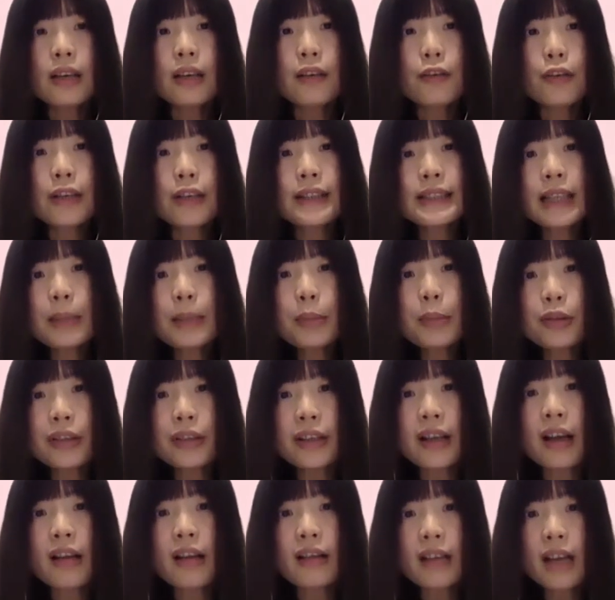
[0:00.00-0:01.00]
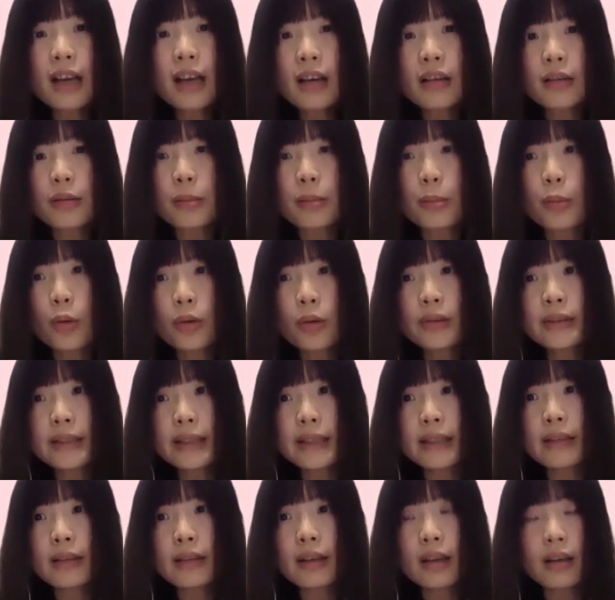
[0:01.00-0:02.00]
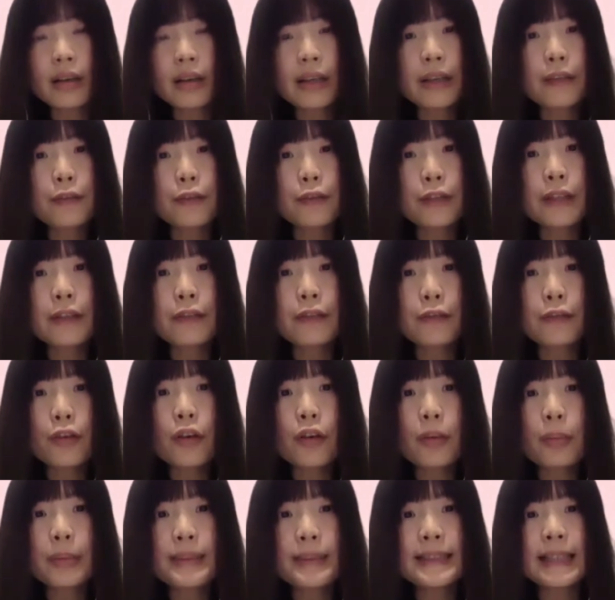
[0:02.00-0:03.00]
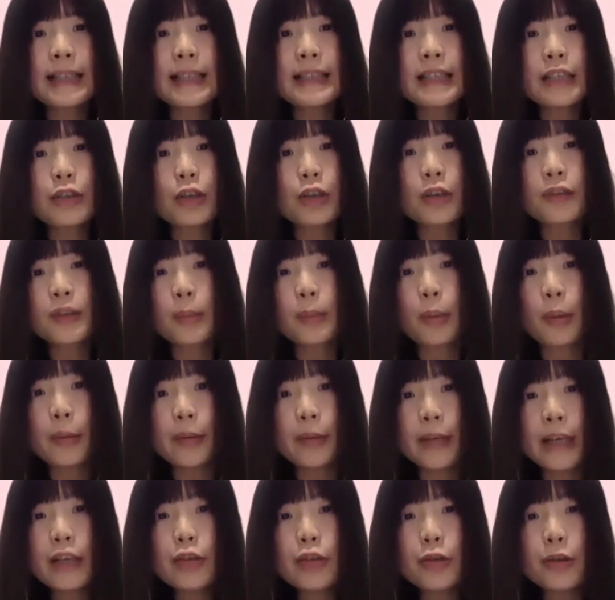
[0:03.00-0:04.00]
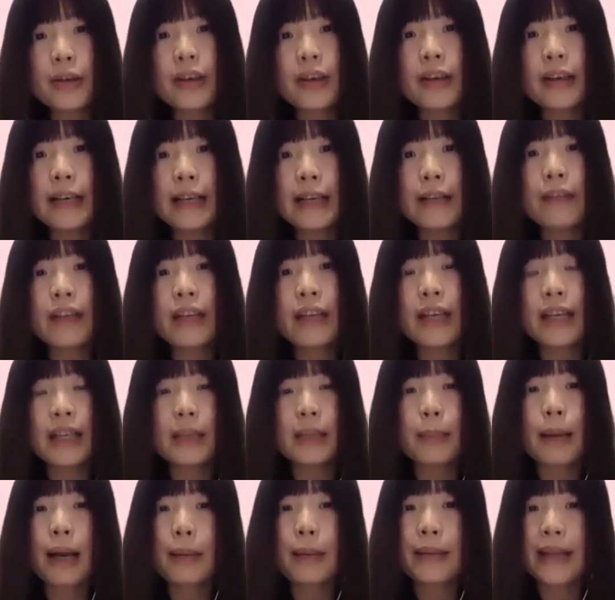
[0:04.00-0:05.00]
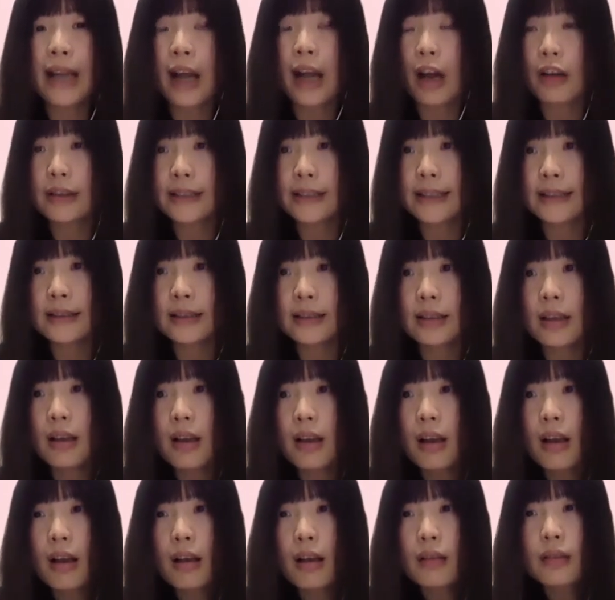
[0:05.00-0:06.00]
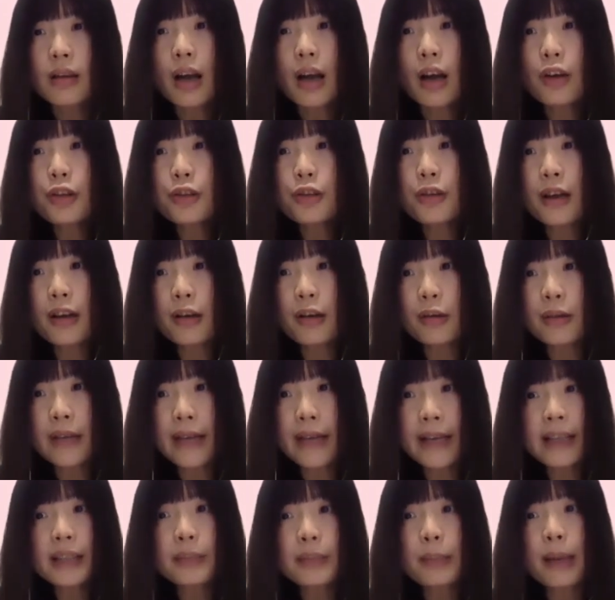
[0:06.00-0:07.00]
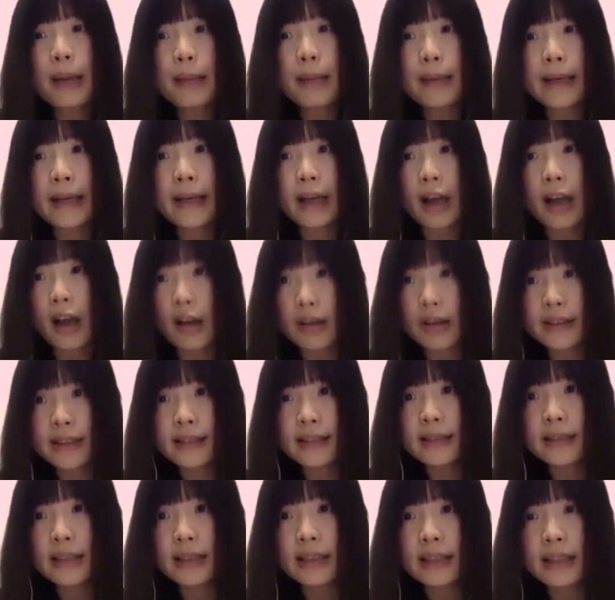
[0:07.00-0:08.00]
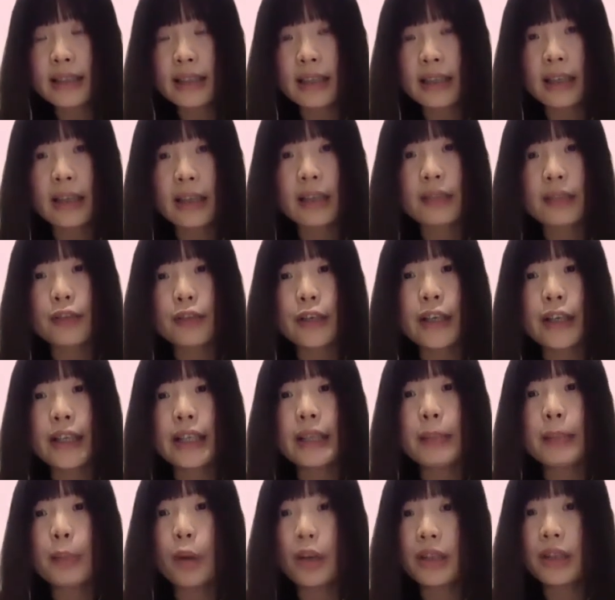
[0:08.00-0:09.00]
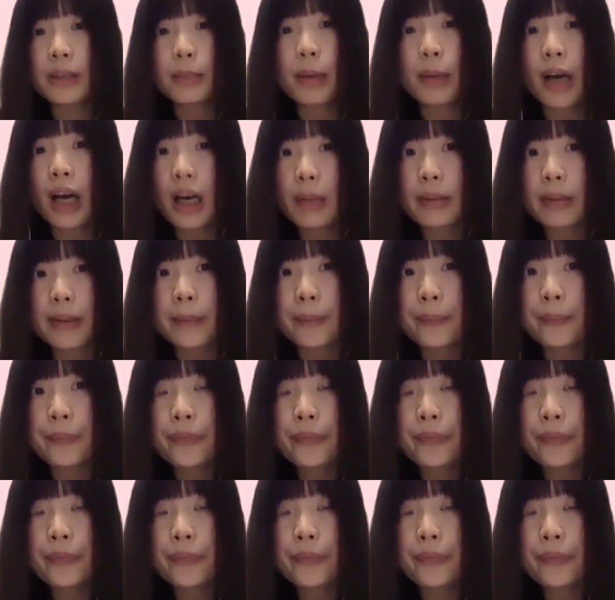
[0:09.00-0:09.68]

For example, in Hong Kong, more than, okay, 44% of the population living in the public houses. So how to allocate the public houses is a very important problem.